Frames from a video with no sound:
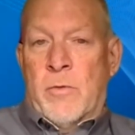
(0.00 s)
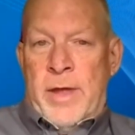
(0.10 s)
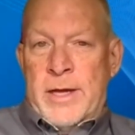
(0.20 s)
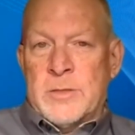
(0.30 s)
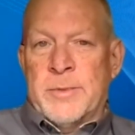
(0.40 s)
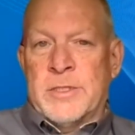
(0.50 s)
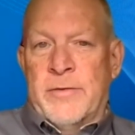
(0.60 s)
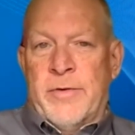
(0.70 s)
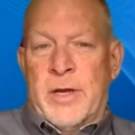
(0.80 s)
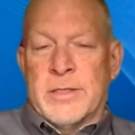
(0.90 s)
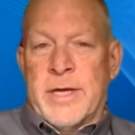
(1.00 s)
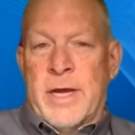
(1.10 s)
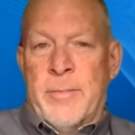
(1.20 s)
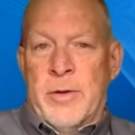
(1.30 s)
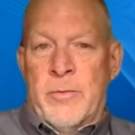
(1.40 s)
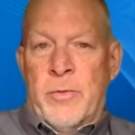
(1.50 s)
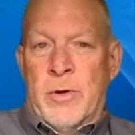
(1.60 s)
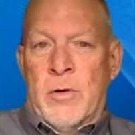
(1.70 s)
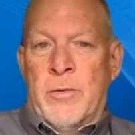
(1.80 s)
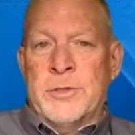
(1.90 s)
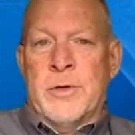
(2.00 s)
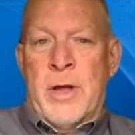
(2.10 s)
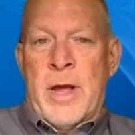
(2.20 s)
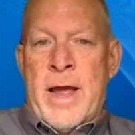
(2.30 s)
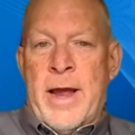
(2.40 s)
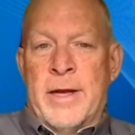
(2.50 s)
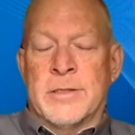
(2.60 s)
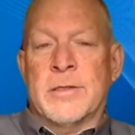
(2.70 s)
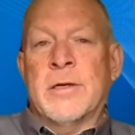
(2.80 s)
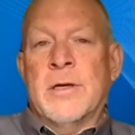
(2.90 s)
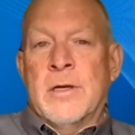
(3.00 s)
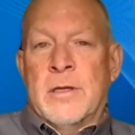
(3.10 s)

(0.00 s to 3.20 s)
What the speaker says: for that specific contaminant, we're always going to ask